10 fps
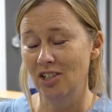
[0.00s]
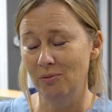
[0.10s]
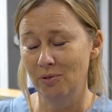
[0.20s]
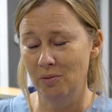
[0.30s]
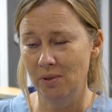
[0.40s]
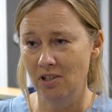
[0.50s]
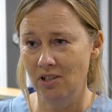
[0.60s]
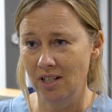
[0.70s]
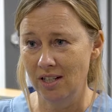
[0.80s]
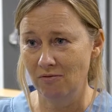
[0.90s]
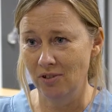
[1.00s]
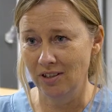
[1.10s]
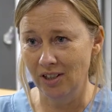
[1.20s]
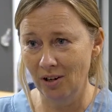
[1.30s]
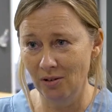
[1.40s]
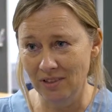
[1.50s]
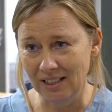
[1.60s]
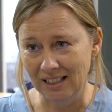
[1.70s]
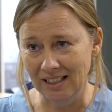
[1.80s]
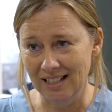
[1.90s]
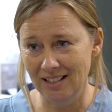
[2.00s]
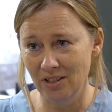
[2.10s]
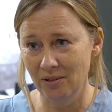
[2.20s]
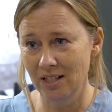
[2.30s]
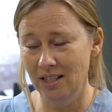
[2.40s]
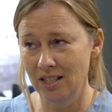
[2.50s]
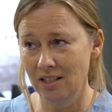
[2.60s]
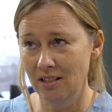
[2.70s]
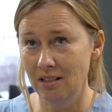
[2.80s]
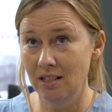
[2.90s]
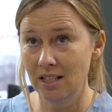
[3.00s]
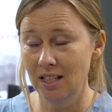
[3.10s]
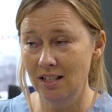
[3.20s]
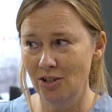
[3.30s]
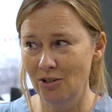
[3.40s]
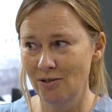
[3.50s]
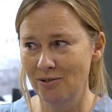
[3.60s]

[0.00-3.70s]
"Jill, would you be interested in running the COVID clinic?" So I said, "Yeah, sure,